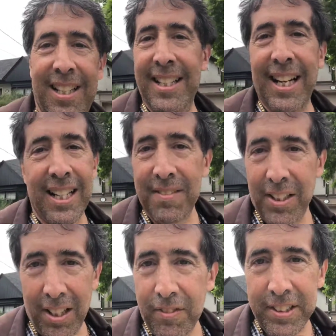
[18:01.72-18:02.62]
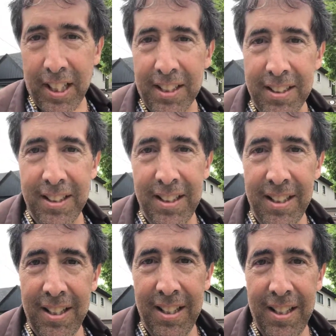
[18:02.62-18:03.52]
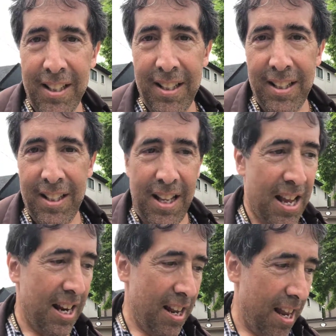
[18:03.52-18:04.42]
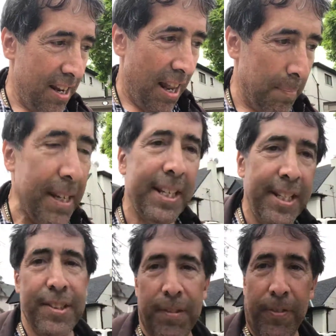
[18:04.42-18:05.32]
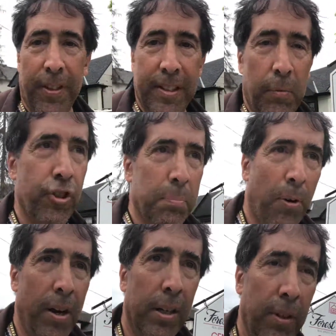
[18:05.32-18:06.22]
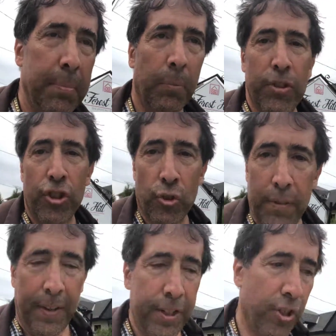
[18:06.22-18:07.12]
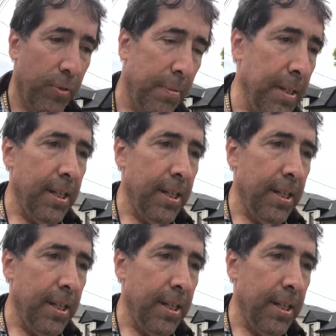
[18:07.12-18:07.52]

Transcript: You got to live the lifestyle. And I'm making it easier for you because I want you to partner with me. I want you to join venture with me.